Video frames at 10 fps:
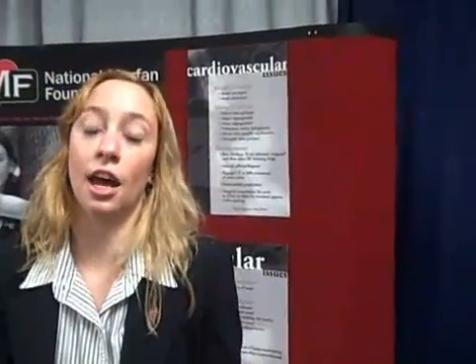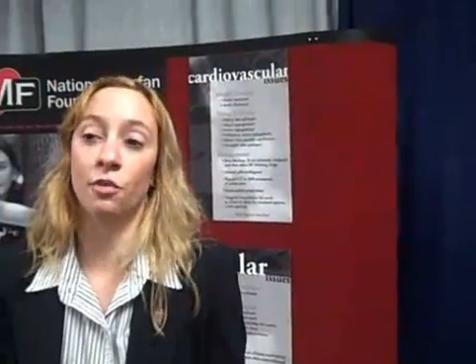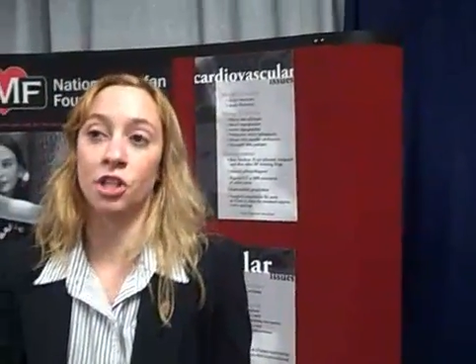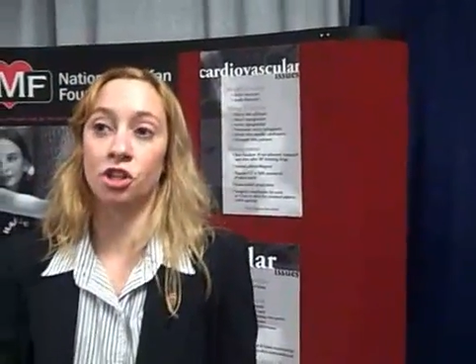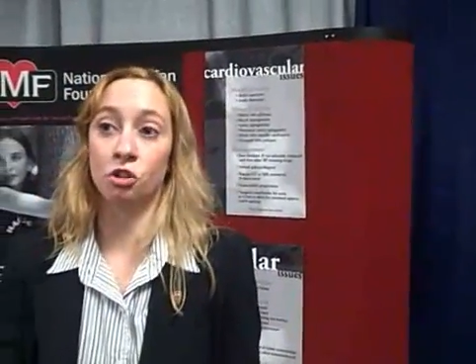
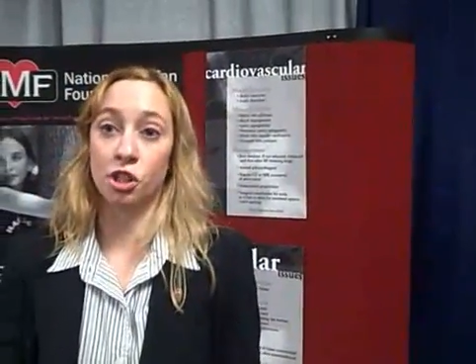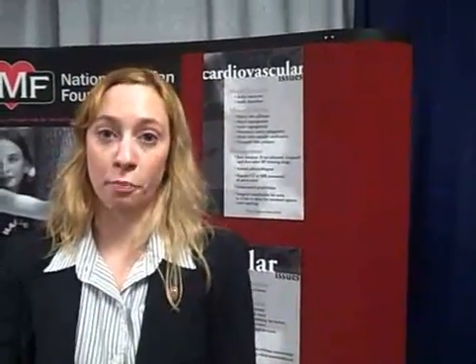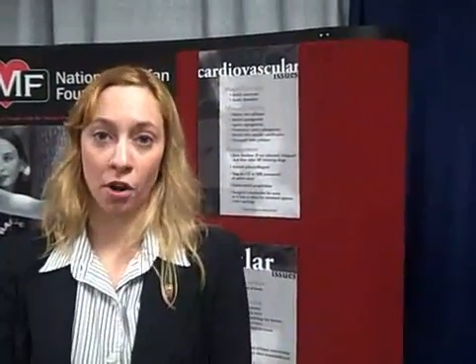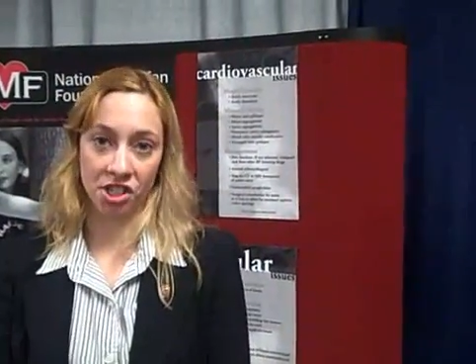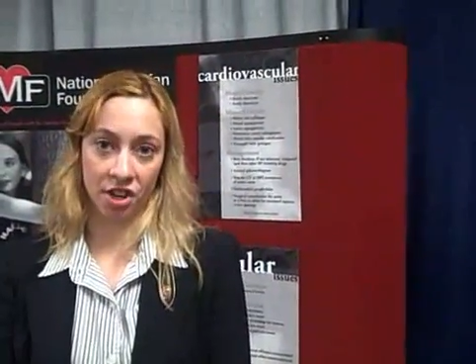We do
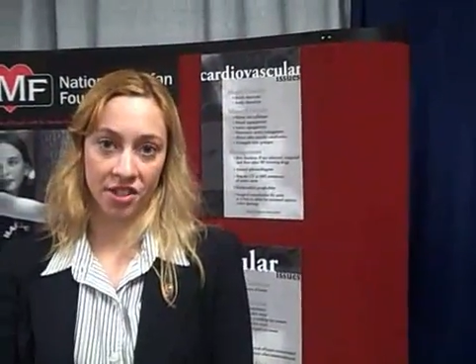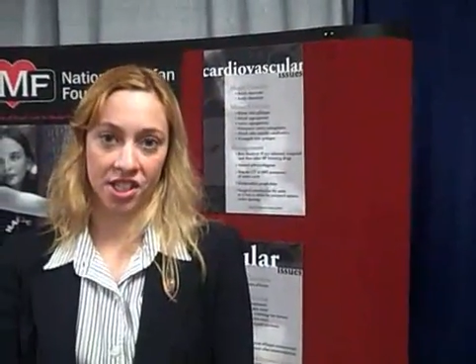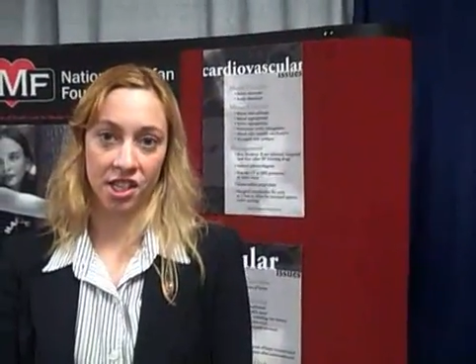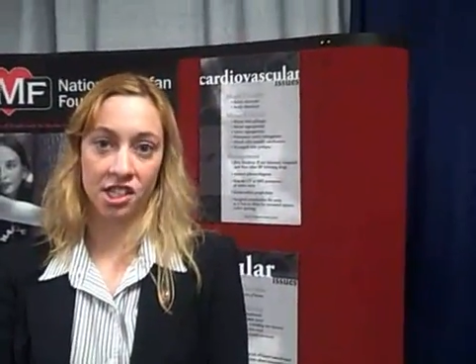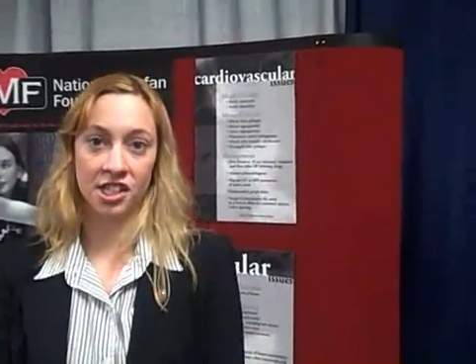support
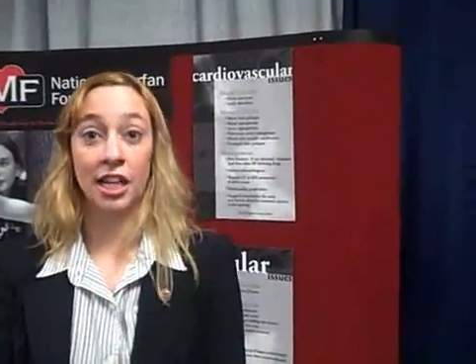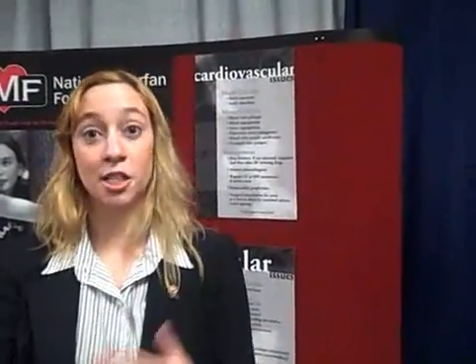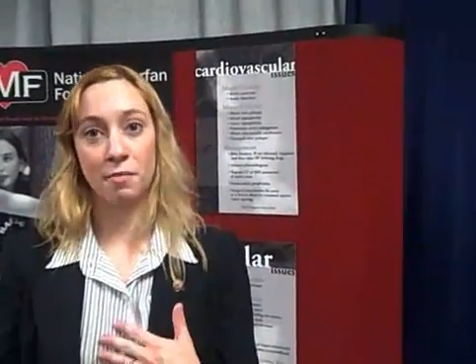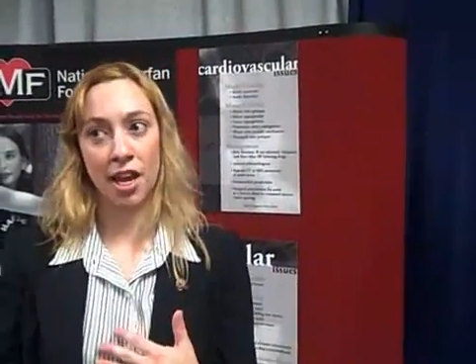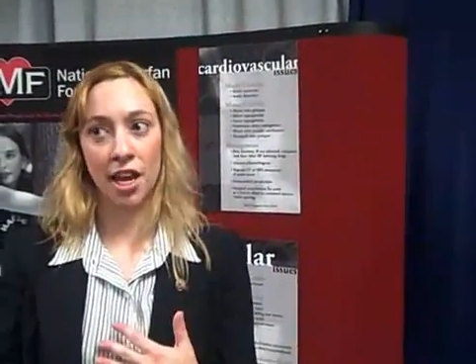services. That's me.